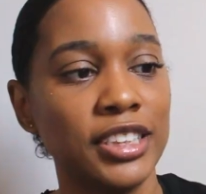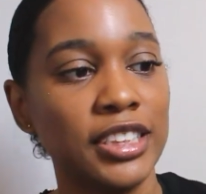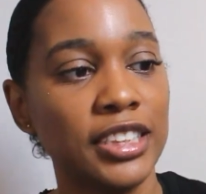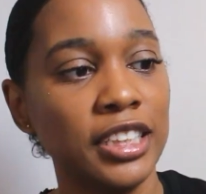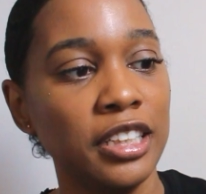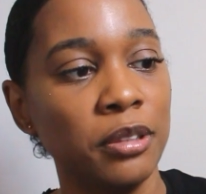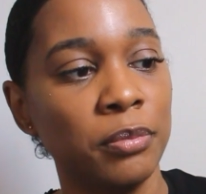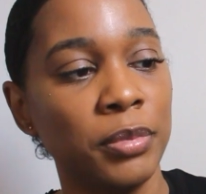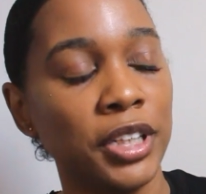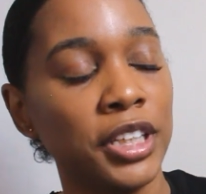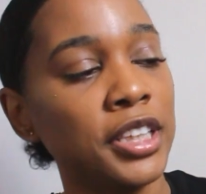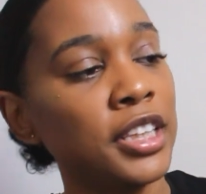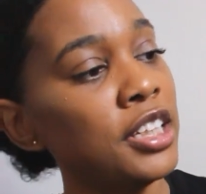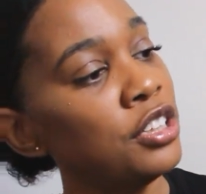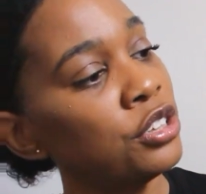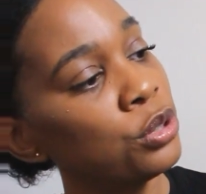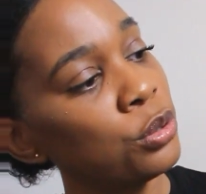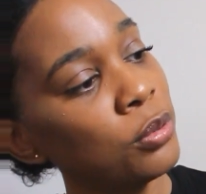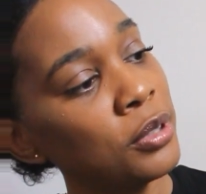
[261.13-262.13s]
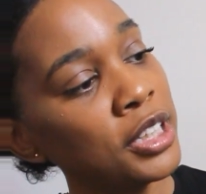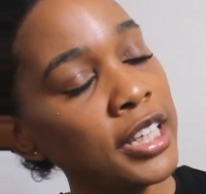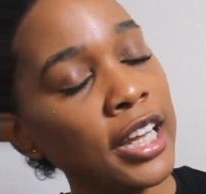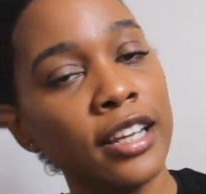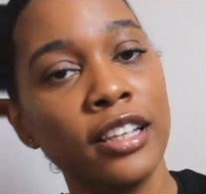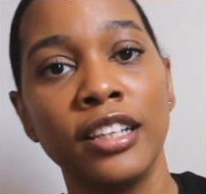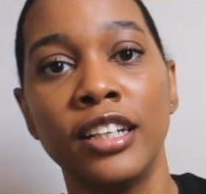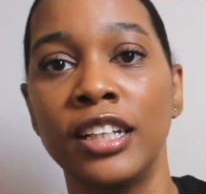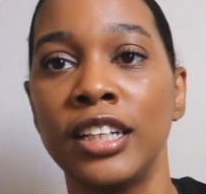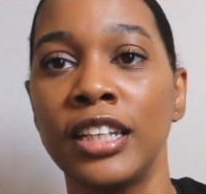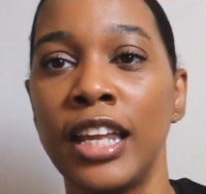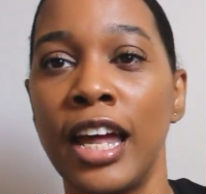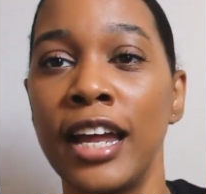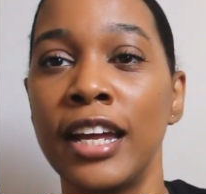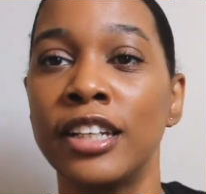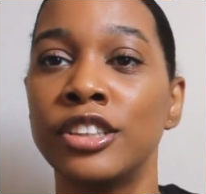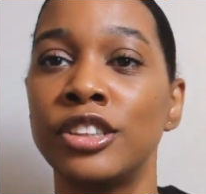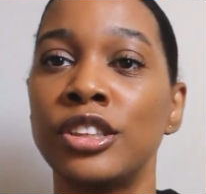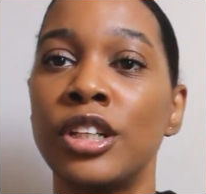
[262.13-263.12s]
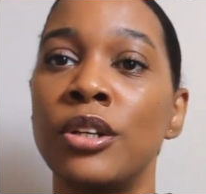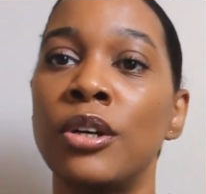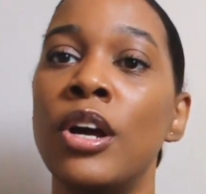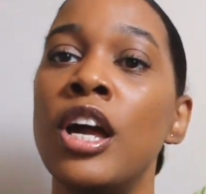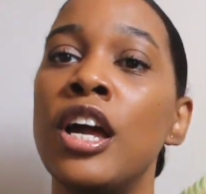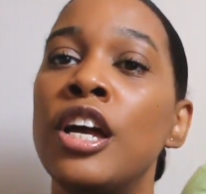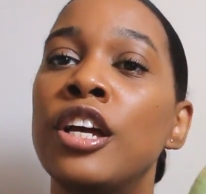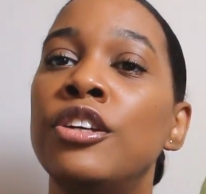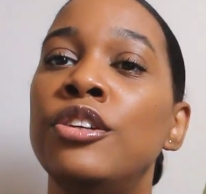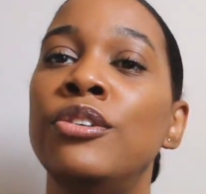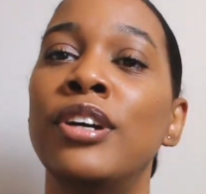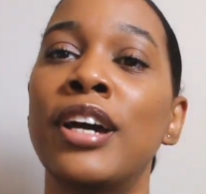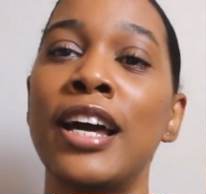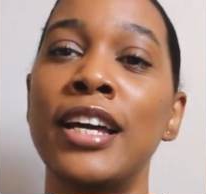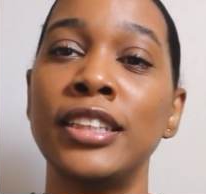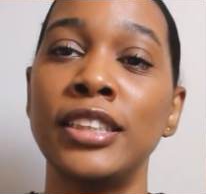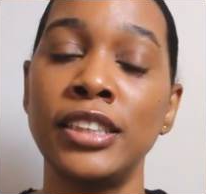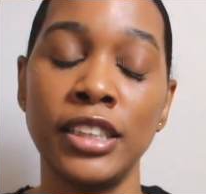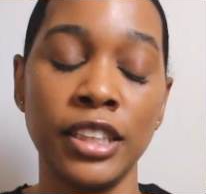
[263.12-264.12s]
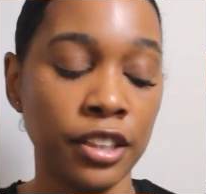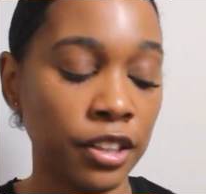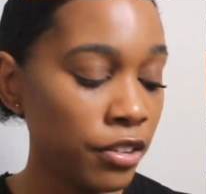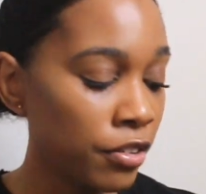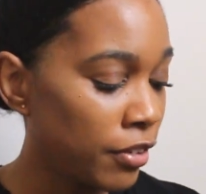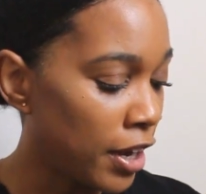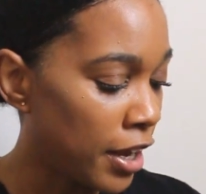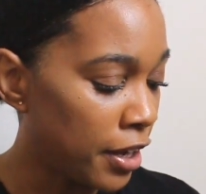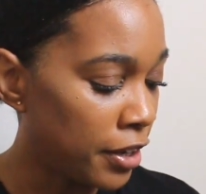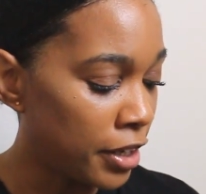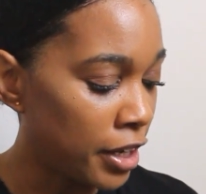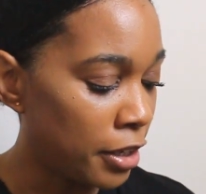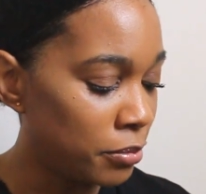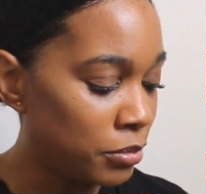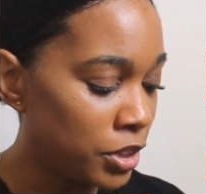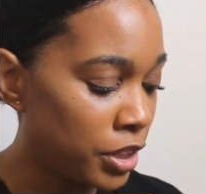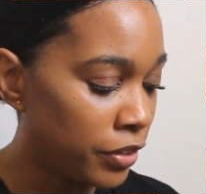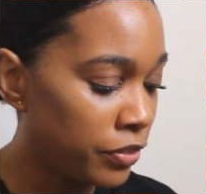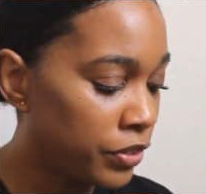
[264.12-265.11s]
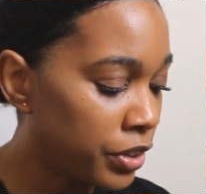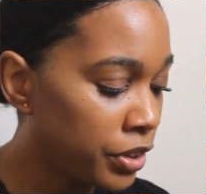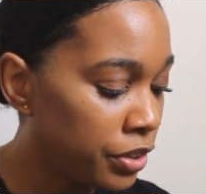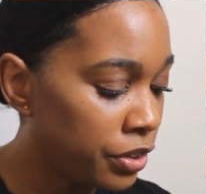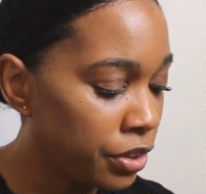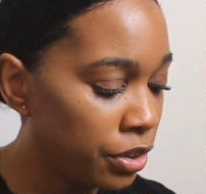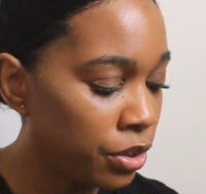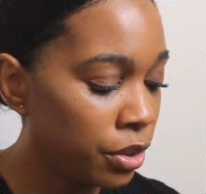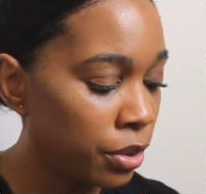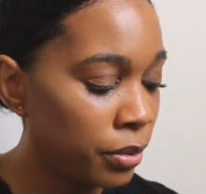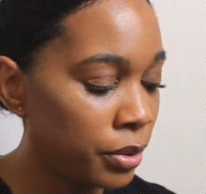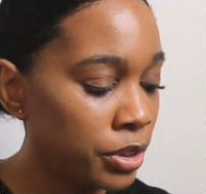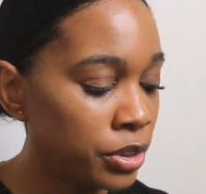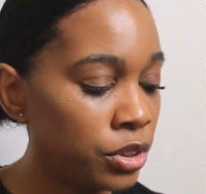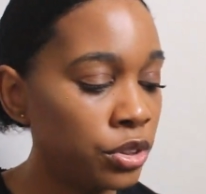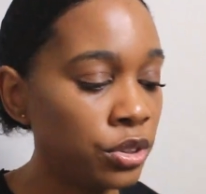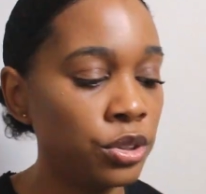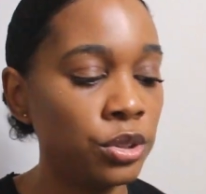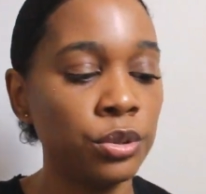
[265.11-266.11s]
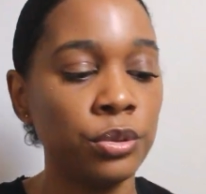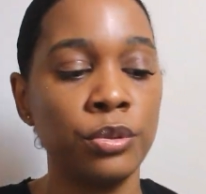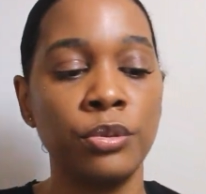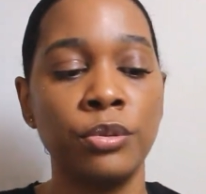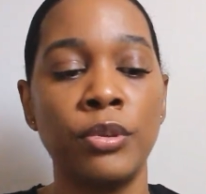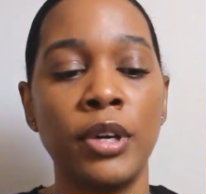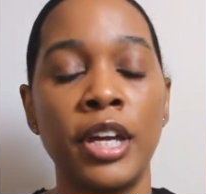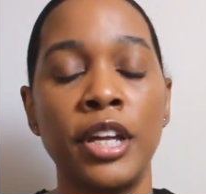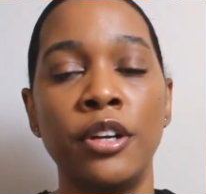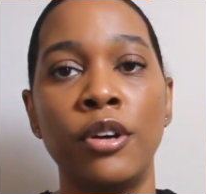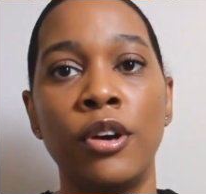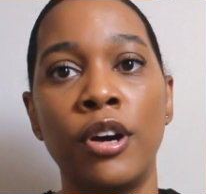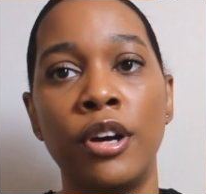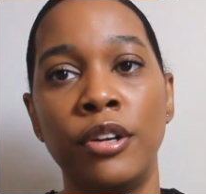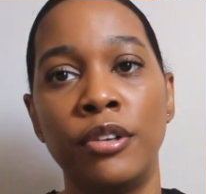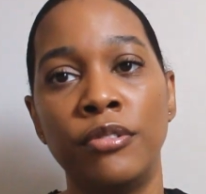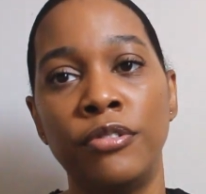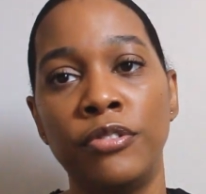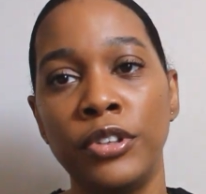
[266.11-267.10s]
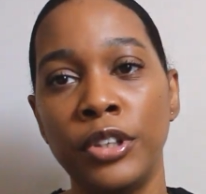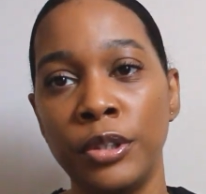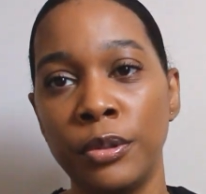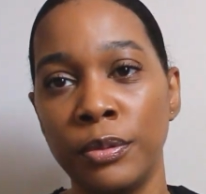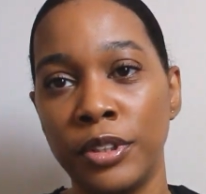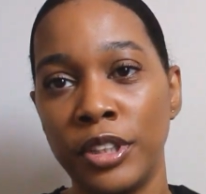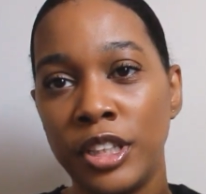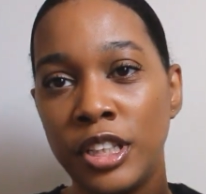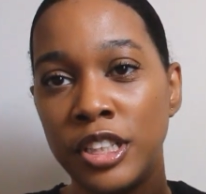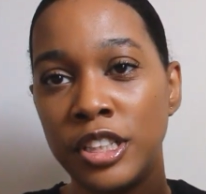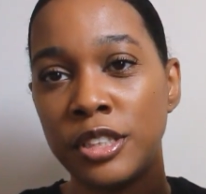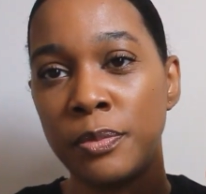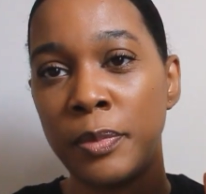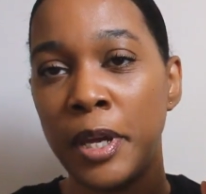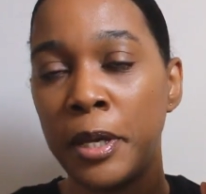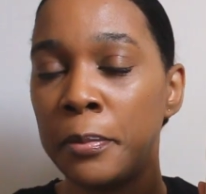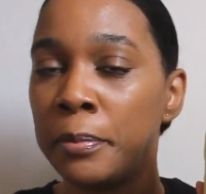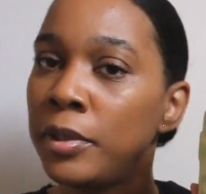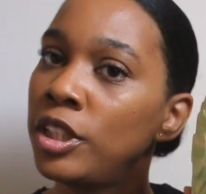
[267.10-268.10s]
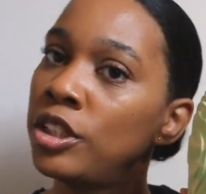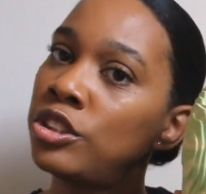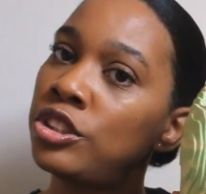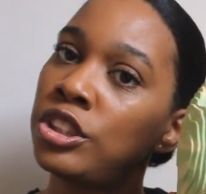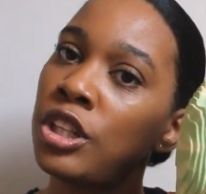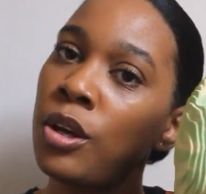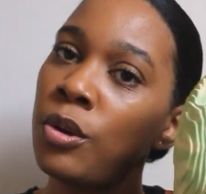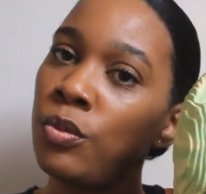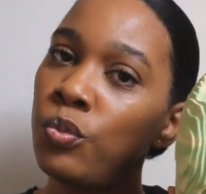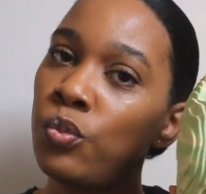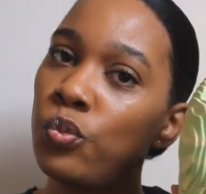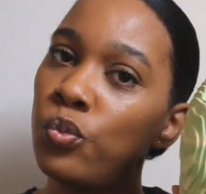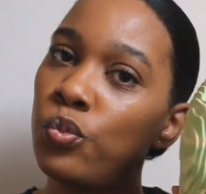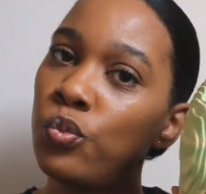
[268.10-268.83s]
See, but these are what they look like. So you guys stick around. I'm definitely going to do an on foot with these babies, so